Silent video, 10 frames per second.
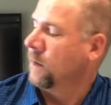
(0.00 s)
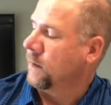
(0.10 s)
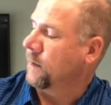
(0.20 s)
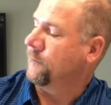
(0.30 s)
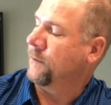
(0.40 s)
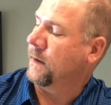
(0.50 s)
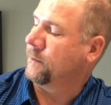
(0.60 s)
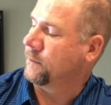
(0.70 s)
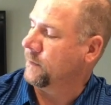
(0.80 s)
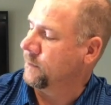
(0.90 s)
And
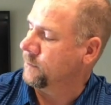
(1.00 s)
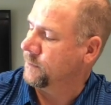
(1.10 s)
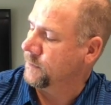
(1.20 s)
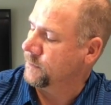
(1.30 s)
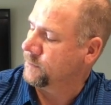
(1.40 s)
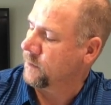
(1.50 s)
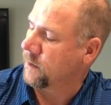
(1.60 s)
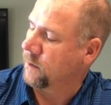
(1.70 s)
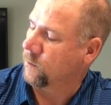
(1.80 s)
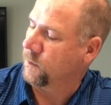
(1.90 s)
finally, these
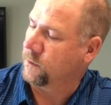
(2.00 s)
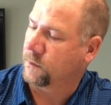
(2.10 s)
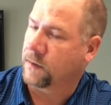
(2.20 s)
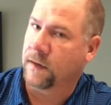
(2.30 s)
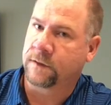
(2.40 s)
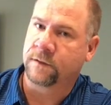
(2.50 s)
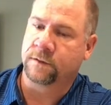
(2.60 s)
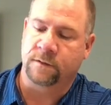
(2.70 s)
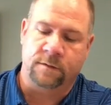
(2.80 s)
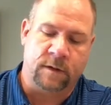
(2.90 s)
are what your connectors
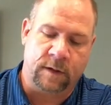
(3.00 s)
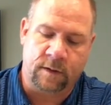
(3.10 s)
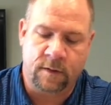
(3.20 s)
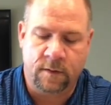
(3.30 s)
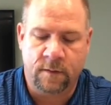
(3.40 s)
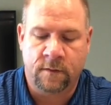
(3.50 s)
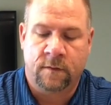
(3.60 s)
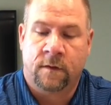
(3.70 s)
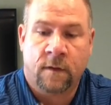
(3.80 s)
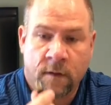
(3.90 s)
look
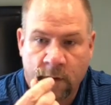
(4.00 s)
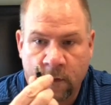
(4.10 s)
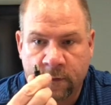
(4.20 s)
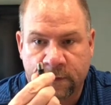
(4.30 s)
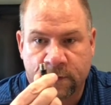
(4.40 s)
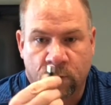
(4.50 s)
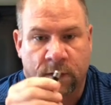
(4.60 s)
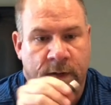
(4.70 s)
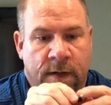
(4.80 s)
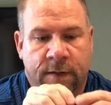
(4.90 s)
like. This is what a
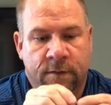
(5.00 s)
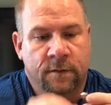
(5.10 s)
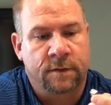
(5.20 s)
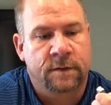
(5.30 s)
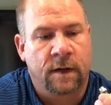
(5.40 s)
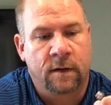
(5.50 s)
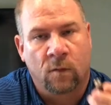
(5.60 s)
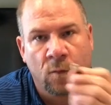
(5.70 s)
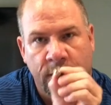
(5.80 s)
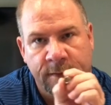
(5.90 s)
connector looks like
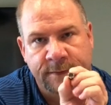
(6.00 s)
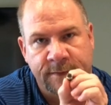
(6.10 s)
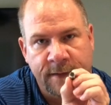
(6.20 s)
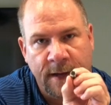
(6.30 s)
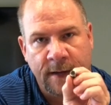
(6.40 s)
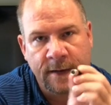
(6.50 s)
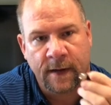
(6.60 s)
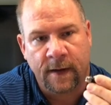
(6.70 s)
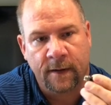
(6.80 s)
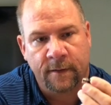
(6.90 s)
when it's not
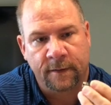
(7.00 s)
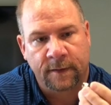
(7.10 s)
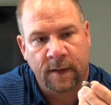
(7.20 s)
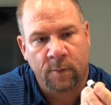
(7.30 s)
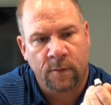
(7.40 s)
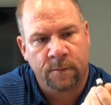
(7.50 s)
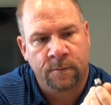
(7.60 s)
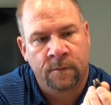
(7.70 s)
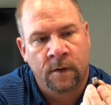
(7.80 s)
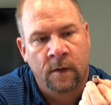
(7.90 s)
on the cable.
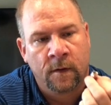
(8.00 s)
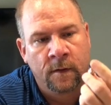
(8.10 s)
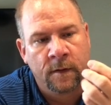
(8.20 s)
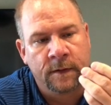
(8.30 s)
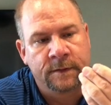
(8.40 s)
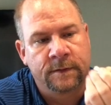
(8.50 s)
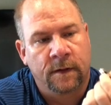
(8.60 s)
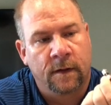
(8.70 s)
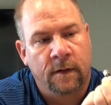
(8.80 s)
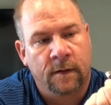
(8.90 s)
It's
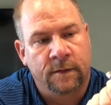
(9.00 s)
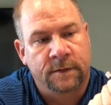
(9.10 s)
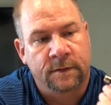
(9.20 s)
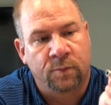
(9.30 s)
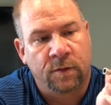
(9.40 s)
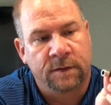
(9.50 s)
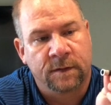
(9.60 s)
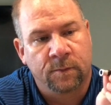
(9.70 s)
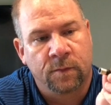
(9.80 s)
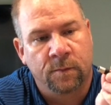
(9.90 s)
just a pretty
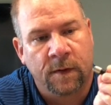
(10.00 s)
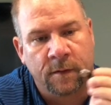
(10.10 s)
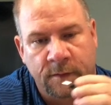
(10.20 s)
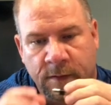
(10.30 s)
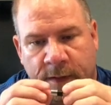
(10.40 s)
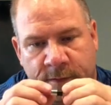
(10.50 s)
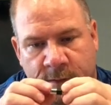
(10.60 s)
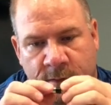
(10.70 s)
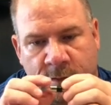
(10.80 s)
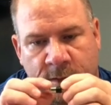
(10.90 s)
simple metal
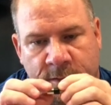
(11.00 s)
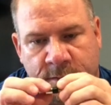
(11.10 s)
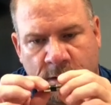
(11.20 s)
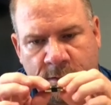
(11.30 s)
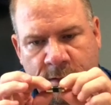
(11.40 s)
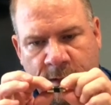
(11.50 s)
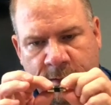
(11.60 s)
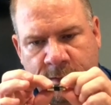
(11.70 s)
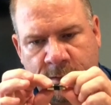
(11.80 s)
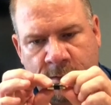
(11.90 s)
connector. It's all
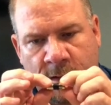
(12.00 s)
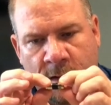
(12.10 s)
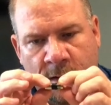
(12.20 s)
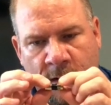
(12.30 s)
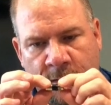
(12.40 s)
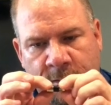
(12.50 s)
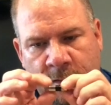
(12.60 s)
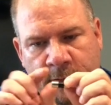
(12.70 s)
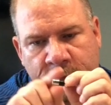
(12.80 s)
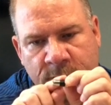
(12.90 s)
connected, and
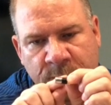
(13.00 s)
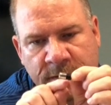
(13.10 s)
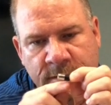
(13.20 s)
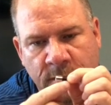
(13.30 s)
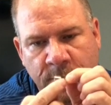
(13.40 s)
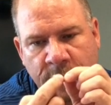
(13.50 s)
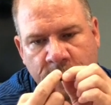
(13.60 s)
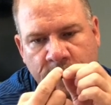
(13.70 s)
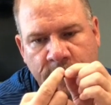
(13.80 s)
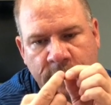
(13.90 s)
this piece in the
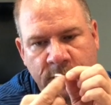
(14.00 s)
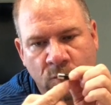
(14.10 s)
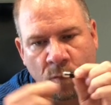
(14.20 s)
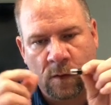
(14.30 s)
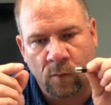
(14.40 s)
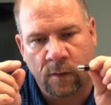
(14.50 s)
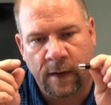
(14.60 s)
middle is what will